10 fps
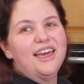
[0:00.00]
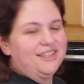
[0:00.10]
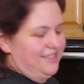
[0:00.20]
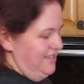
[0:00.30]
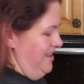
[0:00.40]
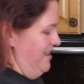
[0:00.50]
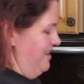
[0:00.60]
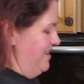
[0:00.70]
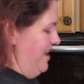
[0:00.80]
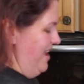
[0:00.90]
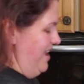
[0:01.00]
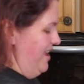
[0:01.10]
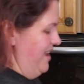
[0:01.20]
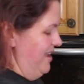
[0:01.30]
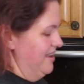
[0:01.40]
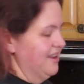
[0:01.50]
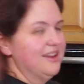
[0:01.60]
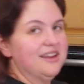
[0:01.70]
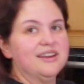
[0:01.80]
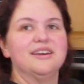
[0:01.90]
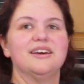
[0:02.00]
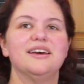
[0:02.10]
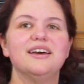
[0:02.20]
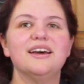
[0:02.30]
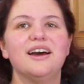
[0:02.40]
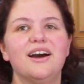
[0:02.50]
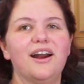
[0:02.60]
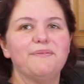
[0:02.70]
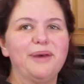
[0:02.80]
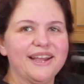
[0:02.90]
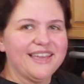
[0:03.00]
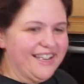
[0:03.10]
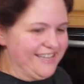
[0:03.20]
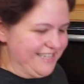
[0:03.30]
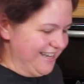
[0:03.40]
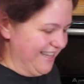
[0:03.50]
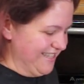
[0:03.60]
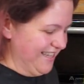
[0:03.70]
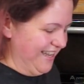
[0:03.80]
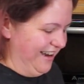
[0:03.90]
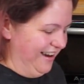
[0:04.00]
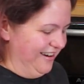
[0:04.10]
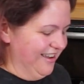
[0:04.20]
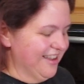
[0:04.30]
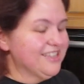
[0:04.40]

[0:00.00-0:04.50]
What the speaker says: It's, yay. Our medication is here.